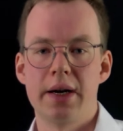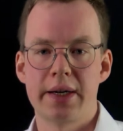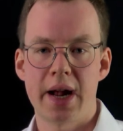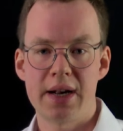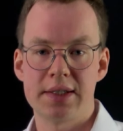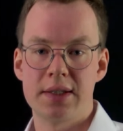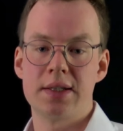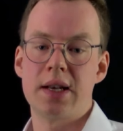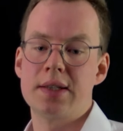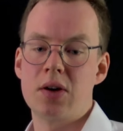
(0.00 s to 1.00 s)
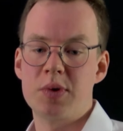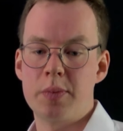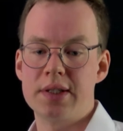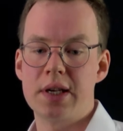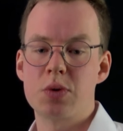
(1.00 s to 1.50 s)
cast this as an
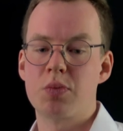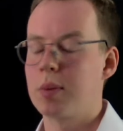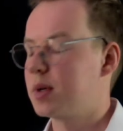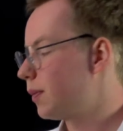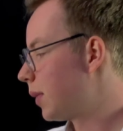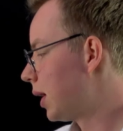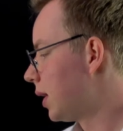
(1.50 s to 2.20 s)
optimization problem.